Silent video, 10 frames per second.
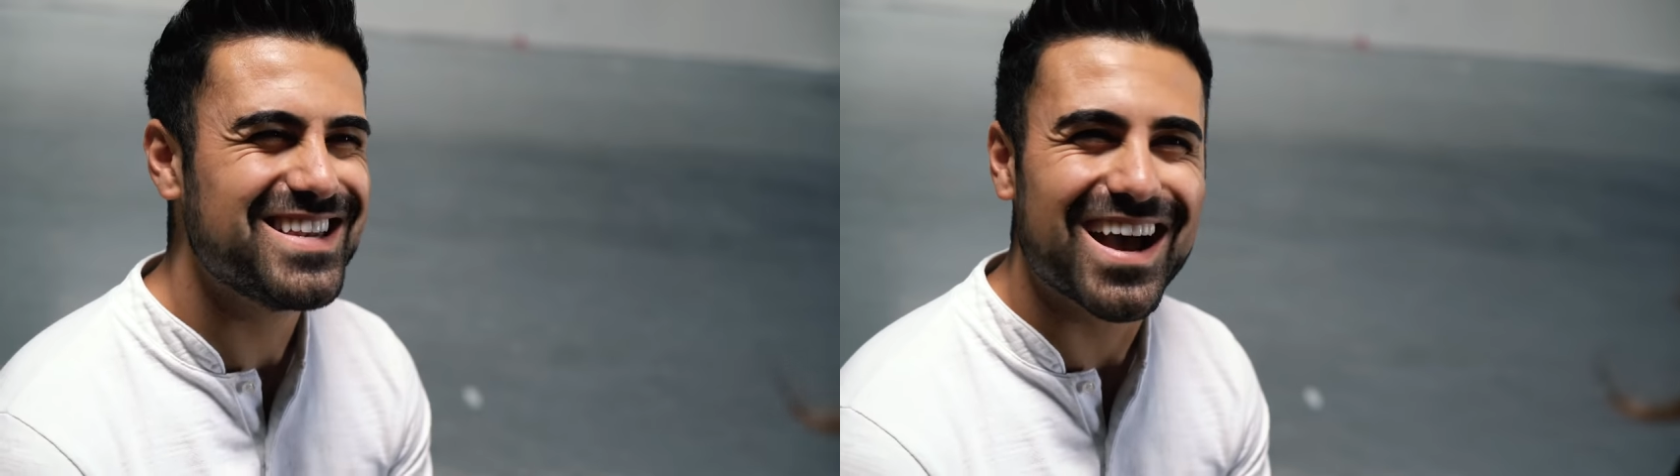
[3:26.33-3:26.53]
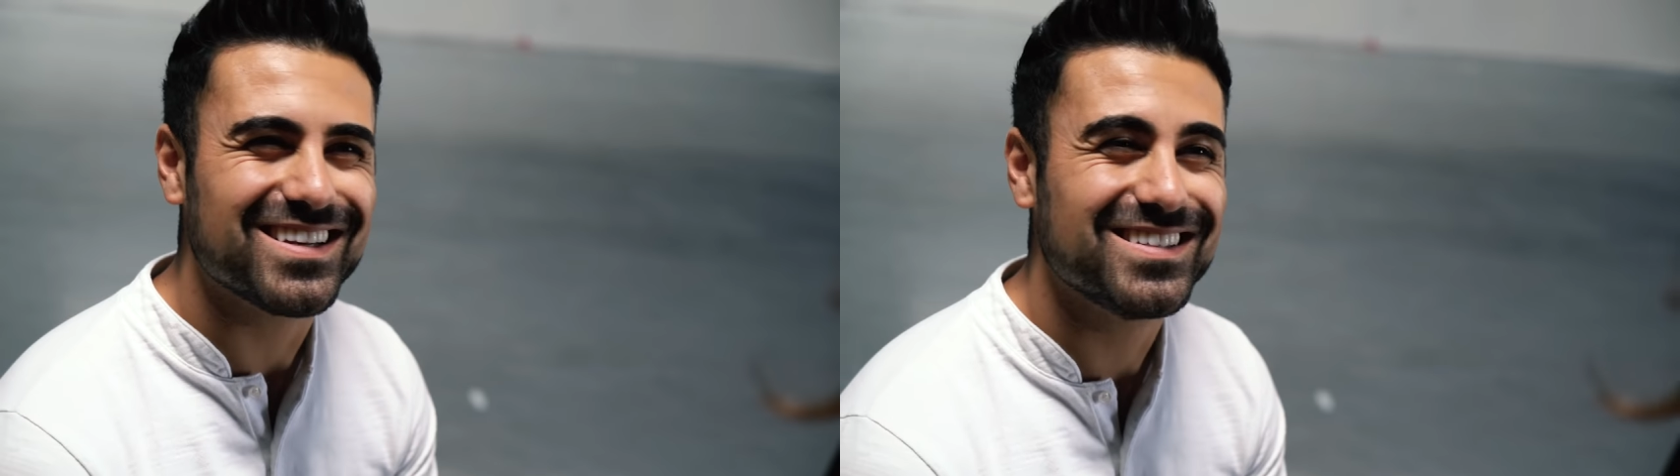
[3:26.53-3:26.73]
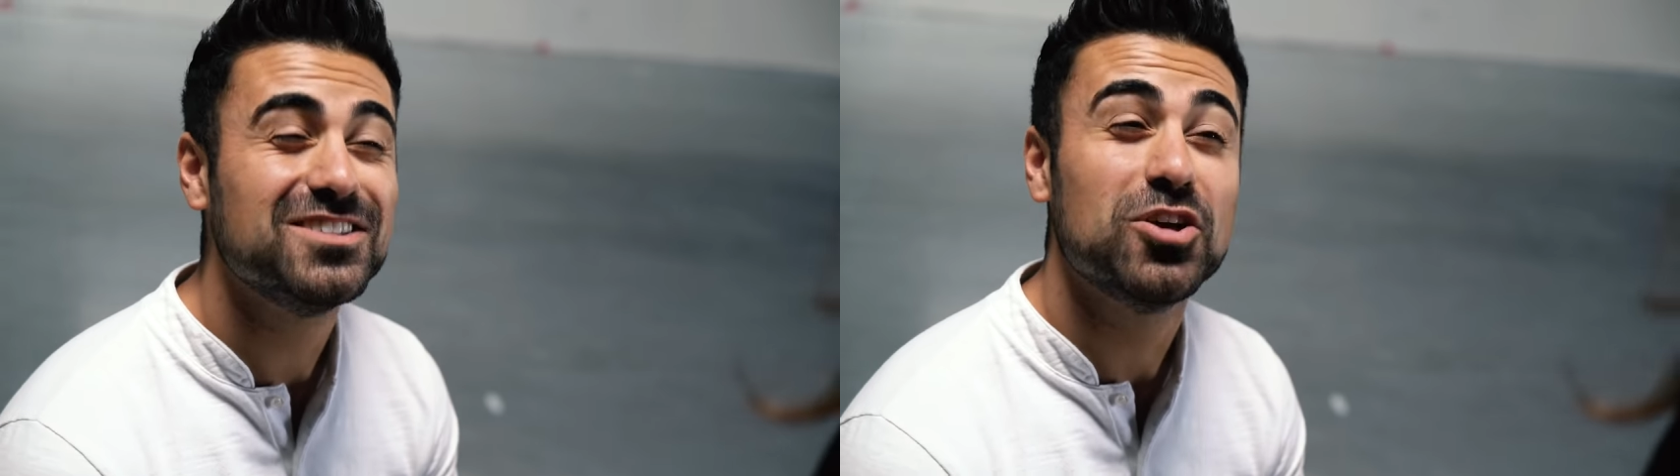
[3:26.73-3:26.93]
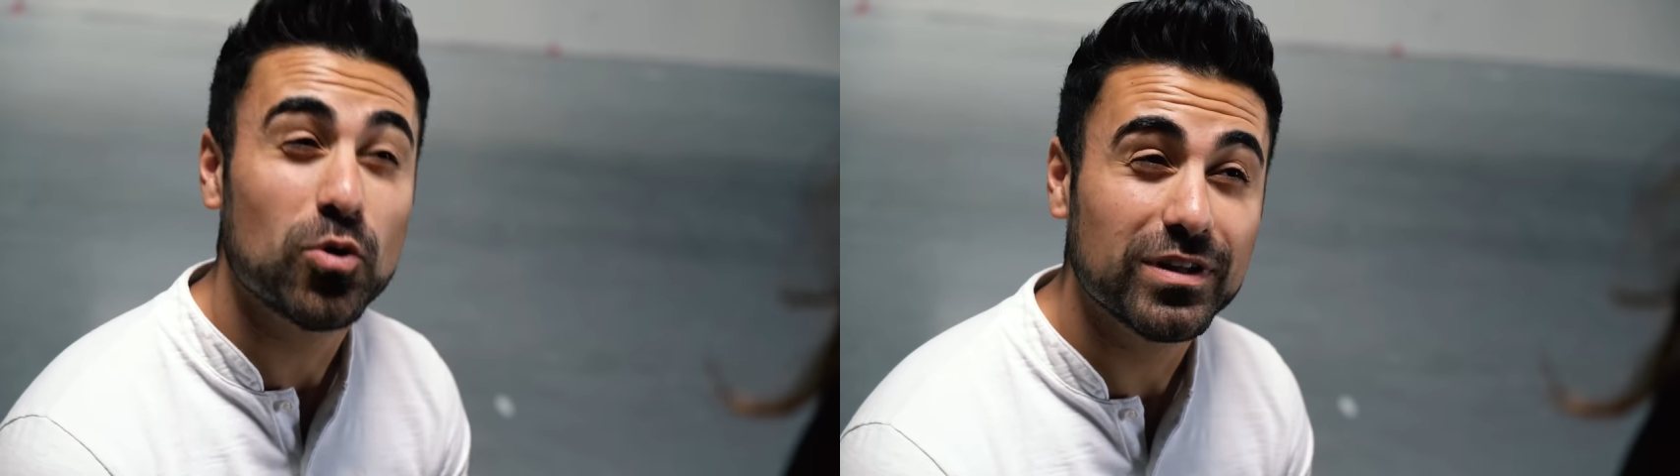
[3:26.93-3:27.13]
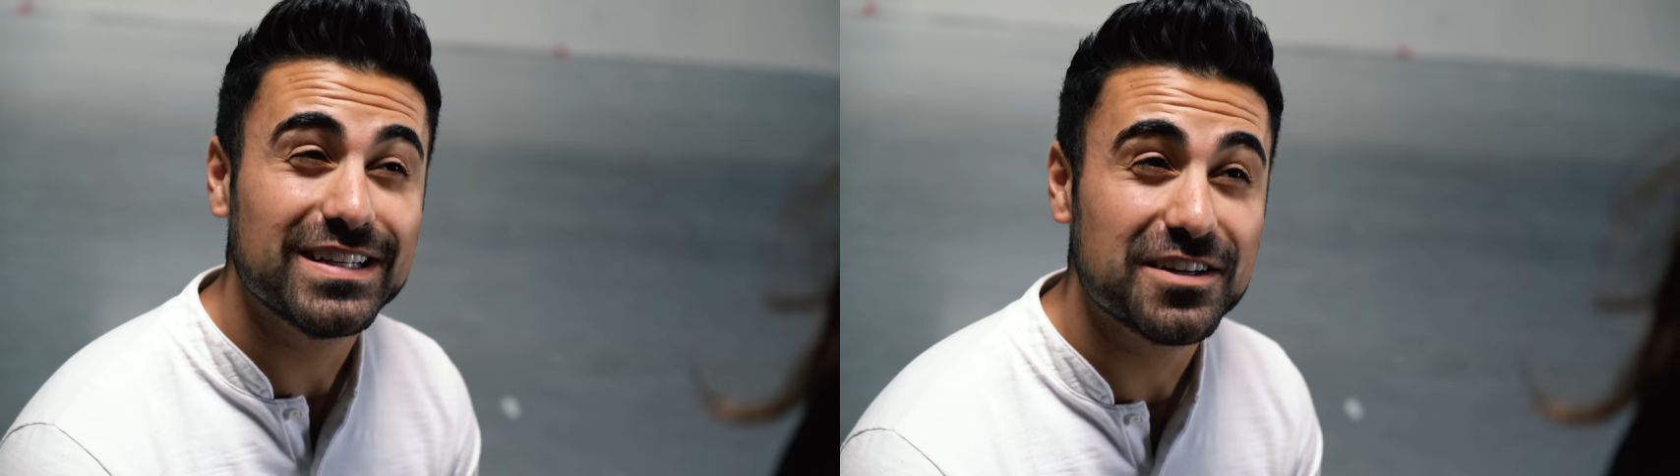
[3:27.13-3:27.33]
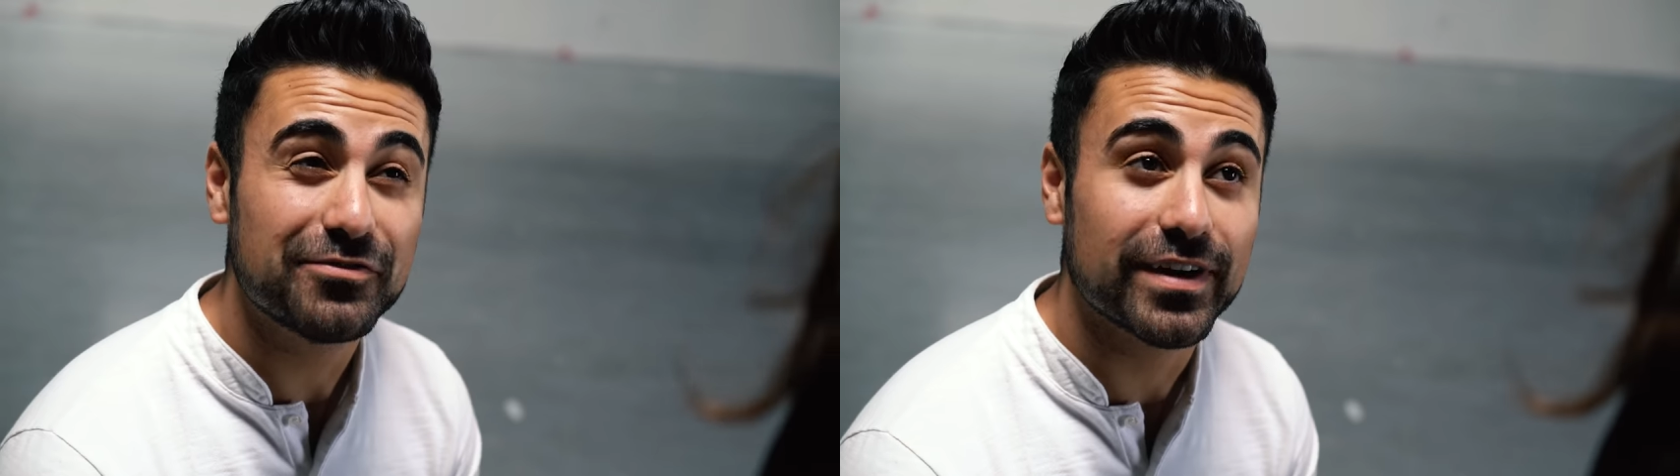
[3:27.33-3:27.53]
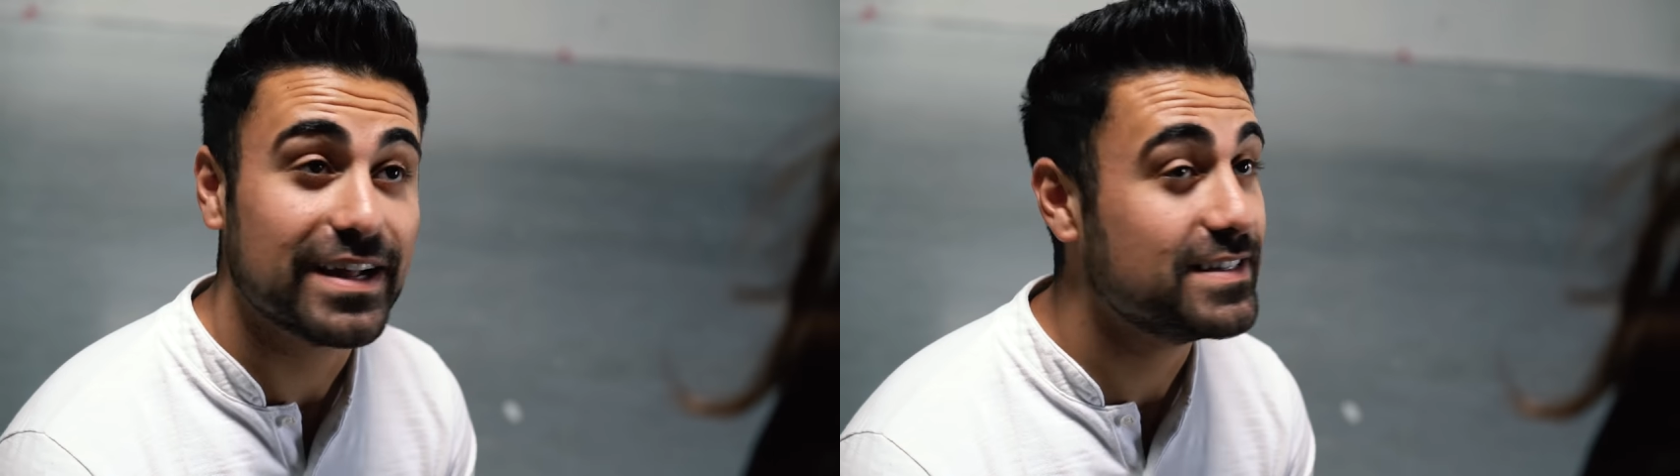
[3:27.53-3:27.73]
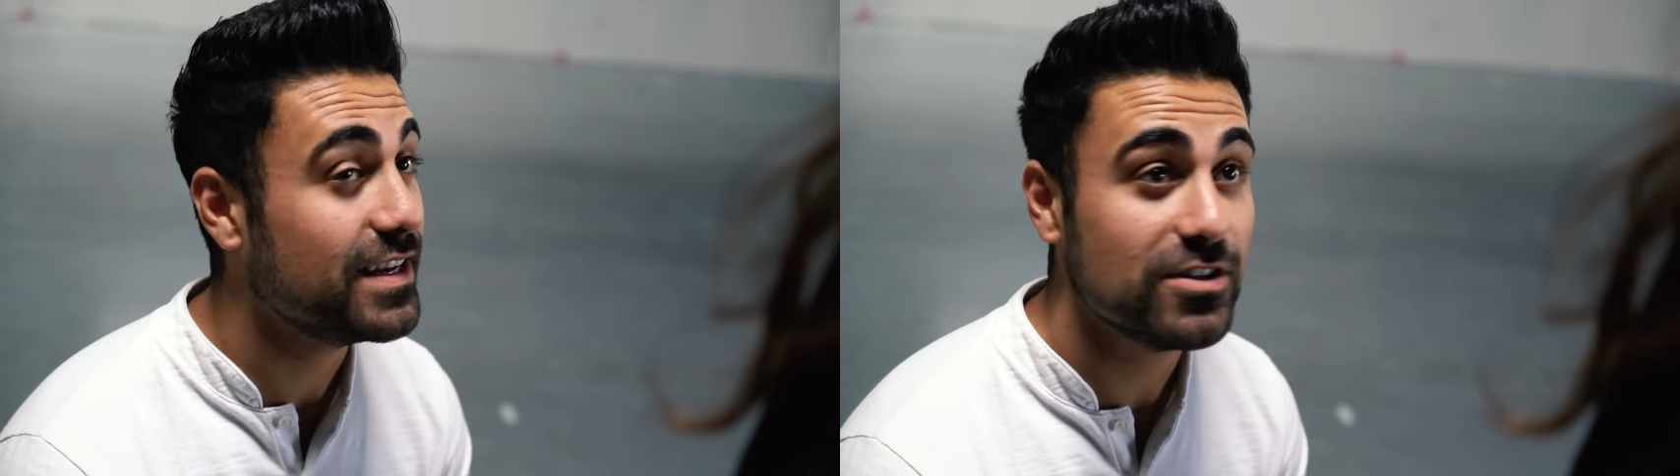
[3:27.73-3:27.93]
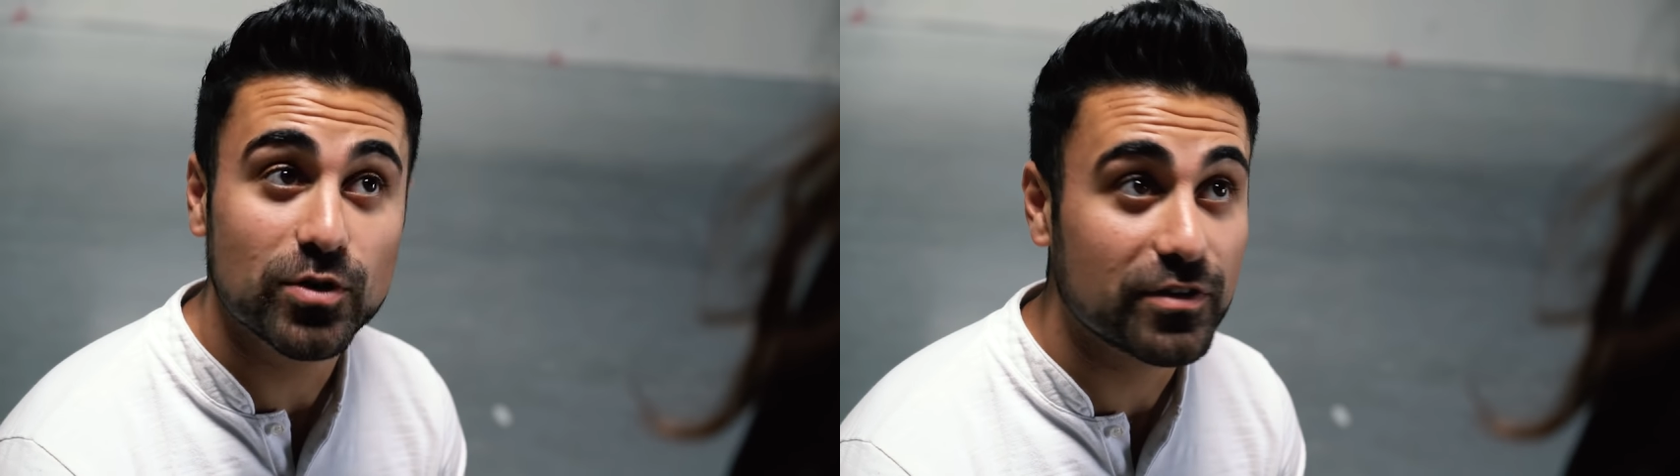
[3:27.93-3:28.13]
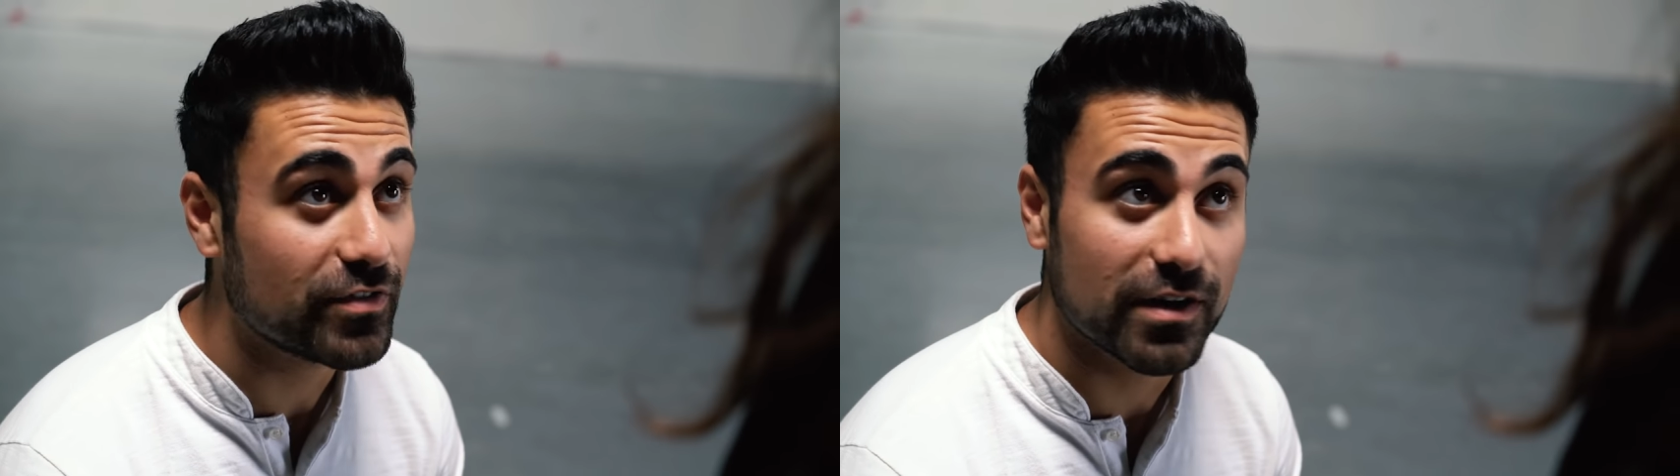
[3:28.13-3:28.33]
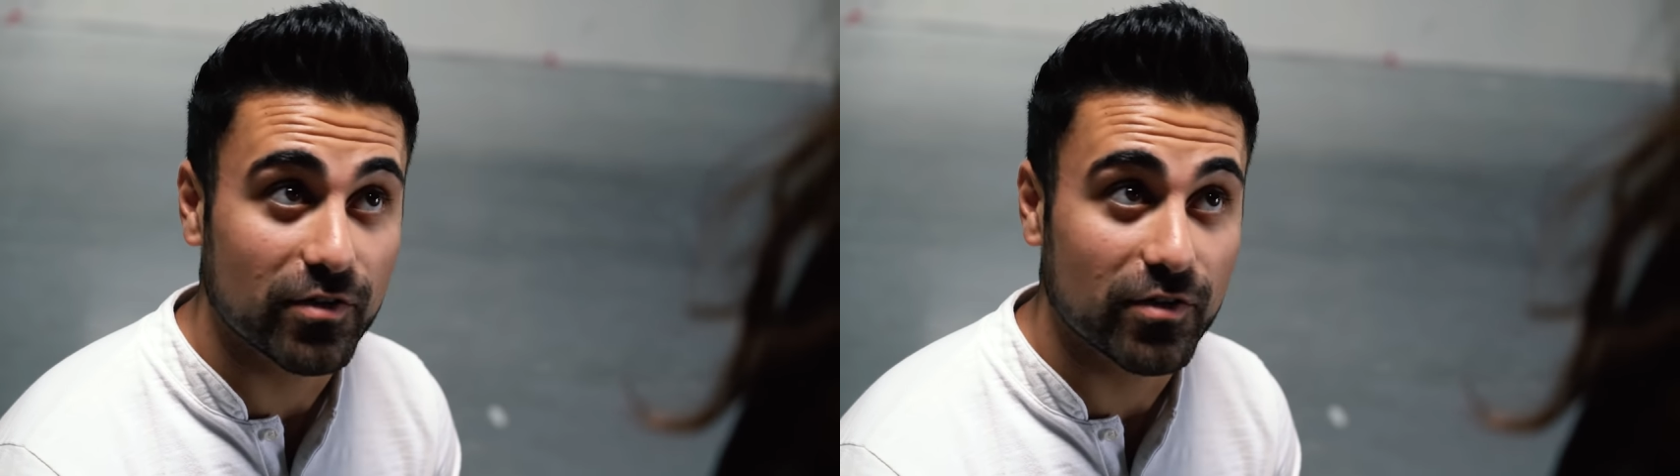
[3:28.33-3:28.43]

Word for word: not. Totally different. I didn't do it in front of